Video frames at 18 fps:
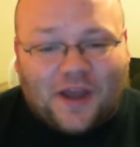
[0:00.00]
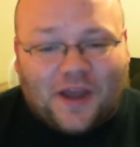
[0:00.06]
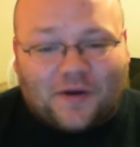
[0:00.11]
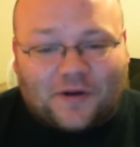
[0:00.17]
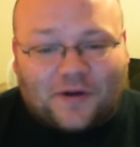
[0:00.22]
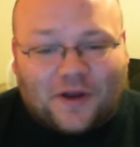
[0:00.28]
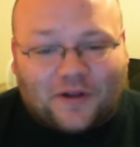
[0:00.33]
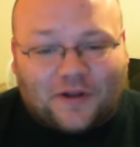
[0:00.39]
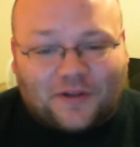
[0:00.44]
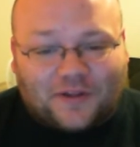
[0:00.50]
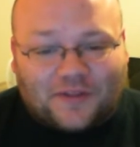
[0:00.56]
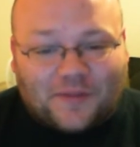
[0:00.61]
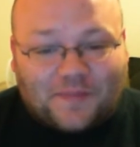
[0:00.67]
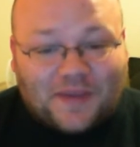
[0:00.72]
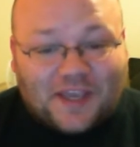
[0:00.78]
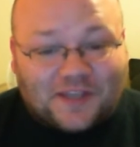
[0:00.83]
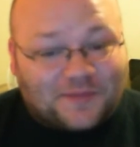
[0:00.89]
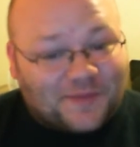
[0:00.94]
now to call it the
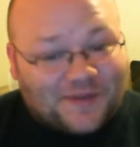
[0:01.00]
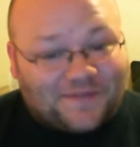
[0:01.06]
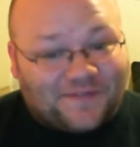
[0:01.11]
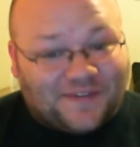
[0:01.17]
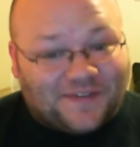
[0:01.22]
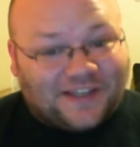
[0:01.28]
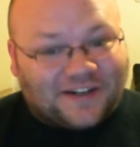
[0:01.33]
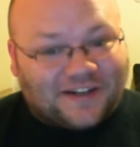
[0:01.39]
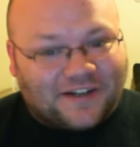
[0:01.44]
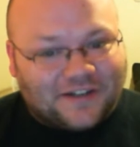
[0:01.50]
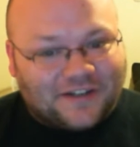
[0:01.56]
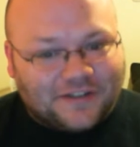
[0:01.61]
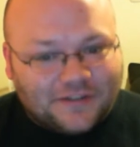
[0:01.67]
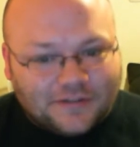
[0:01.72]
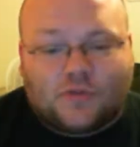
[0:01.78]
PSP Vita.